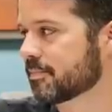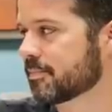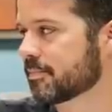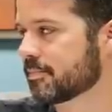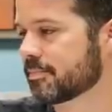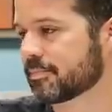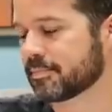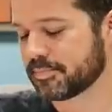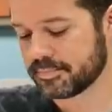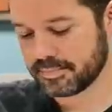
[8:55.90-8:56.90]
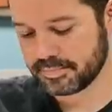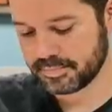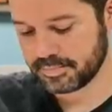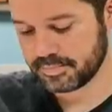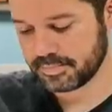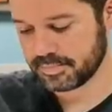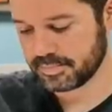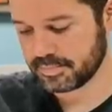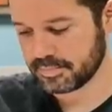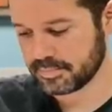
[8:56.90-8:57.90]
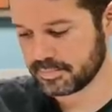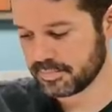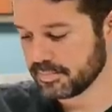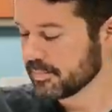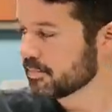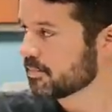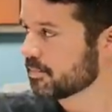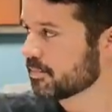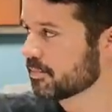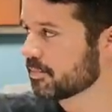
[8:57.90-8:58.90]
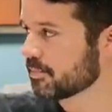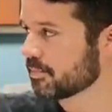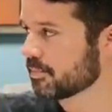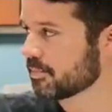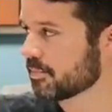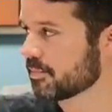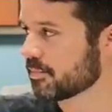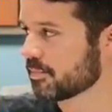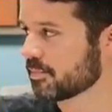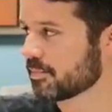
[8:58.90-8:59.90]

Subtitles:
This person isn't speaking.